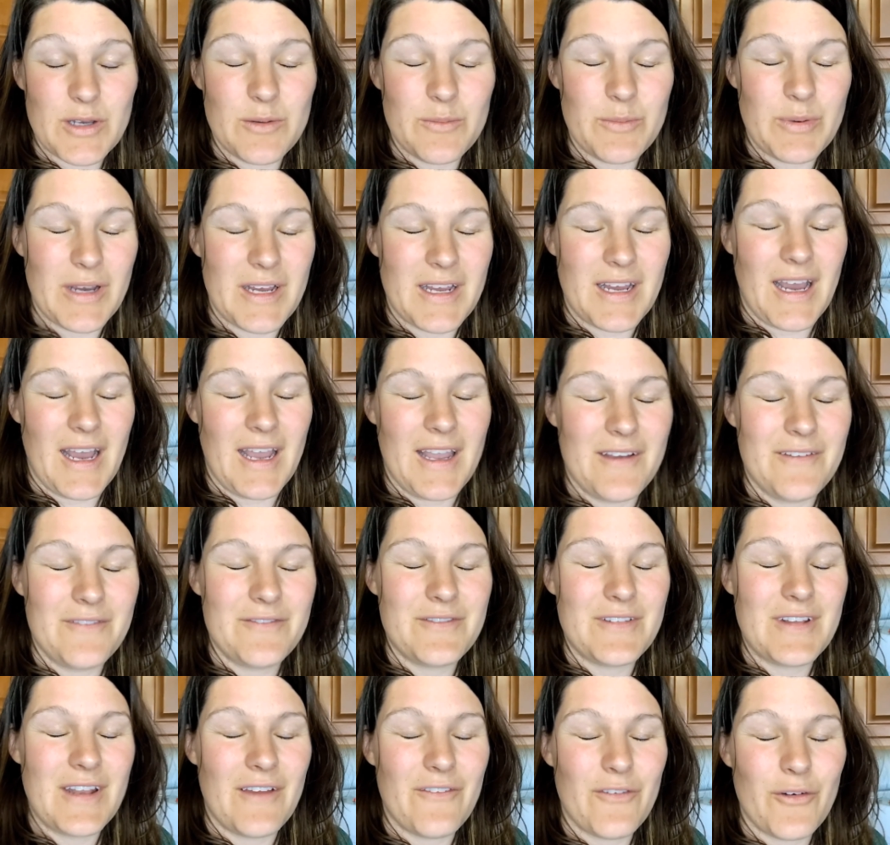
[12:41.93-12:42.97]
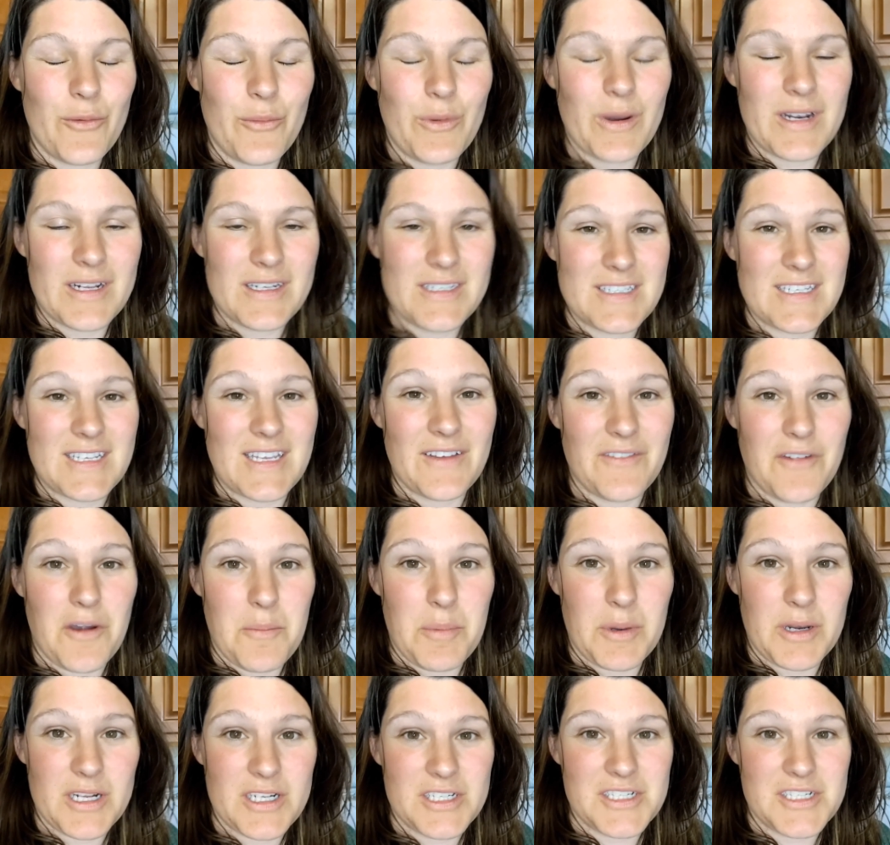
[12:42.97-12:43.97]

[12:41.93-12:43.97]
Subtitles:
but I have never wanted to give up on a